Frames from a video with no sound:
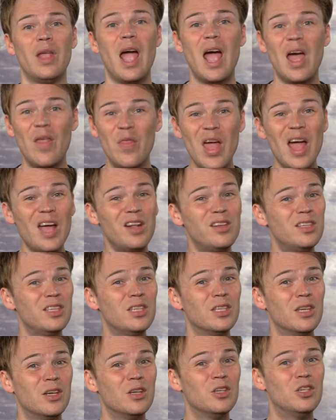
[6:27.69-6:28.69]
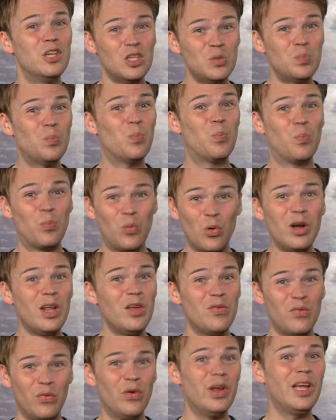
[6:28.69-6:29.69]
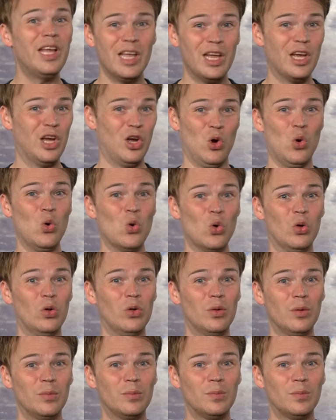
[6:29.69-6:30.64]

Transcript: And that's just pretty freaking cool.